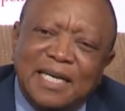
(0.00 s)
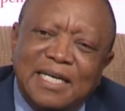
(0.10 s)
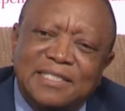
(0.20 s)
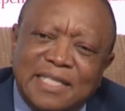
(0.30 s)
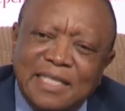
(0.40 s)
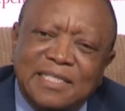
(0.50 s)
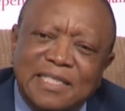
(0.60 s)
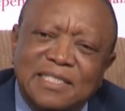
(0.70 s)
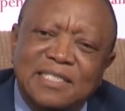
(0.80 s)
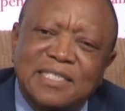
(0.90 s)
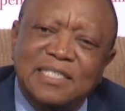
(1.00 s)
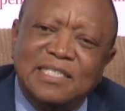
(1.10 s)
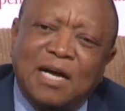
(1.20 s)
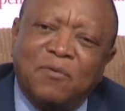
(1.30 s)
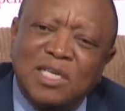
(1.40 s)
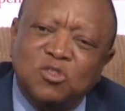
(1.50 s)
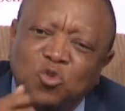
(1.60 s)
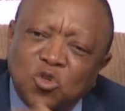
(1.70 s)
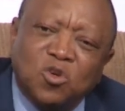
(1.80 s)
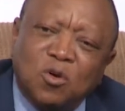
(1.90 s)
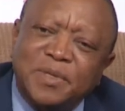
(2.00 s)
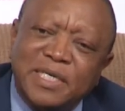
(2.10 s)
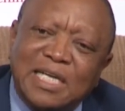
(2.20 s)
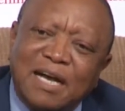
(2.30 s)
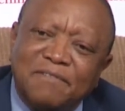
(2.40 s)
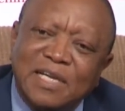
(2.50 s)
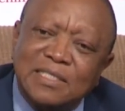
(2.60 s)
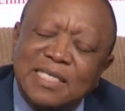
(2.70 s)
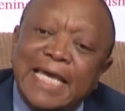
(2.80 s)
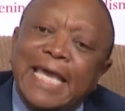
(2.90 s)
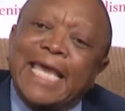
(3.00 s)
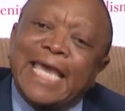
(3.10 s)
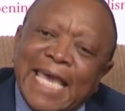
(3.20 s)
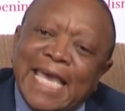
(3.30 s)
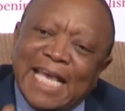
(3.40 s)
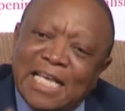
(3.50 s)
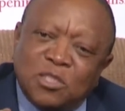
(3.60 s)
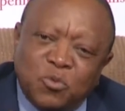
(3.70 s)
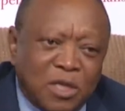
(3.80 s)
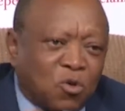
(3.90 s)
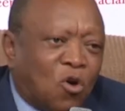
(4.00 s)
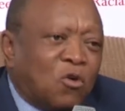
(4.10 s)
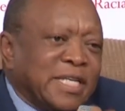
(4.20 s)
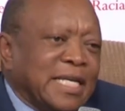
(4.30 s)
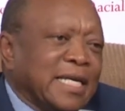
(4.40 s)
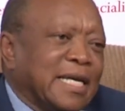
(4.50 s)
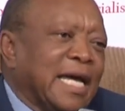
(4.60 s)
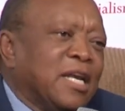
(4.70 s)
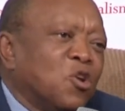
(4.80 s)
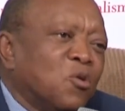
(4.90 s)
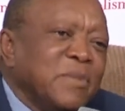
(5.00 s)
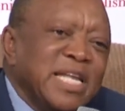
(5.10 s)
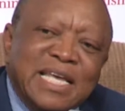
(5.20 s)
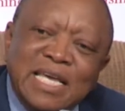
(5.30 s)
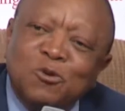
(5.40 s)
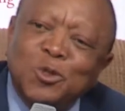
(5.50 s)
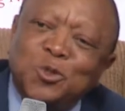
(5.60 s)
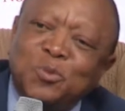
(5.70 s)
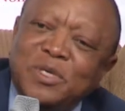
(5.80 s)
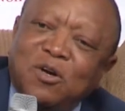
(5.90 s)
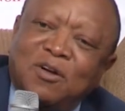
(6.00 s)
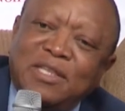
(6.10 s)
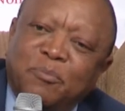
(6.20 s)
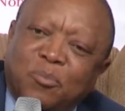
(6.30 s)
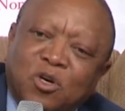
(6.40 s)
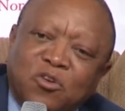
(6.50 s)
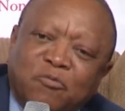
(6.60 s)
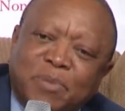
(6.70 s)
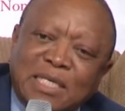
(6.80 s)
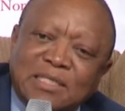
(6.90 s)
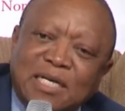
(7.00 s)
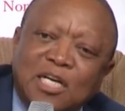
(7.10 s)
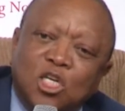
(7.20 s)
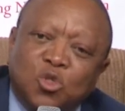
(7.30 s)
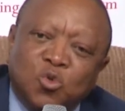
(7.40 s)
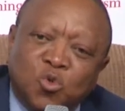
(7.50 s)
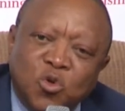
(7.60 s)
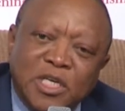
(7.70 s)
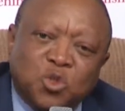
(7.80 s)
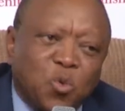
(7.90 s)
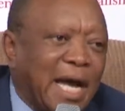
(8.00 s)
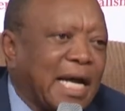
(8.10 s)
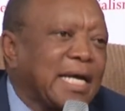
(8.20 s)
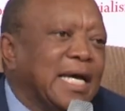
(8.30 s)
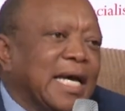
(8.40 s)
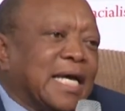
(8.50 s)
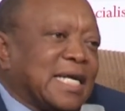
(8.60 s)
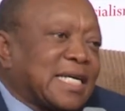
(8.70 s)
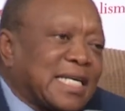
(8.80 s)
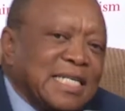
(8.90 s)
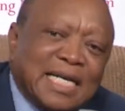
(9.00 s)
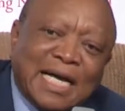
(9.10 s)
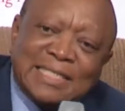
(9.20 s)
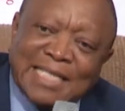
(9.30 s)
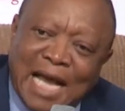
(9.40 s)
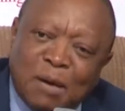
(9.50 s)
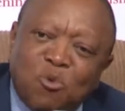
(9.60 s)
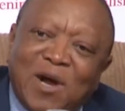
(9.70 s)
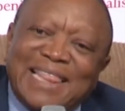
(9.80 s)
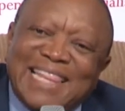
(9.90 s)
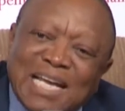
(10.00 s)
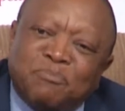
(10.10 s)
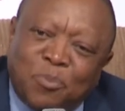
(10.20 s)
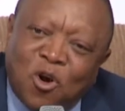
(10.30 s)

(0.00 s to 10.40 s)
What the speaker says: state entities. I want good corporate governance. He is withholding a nominee who should be on the board of PRASA to do his work at a critical time when that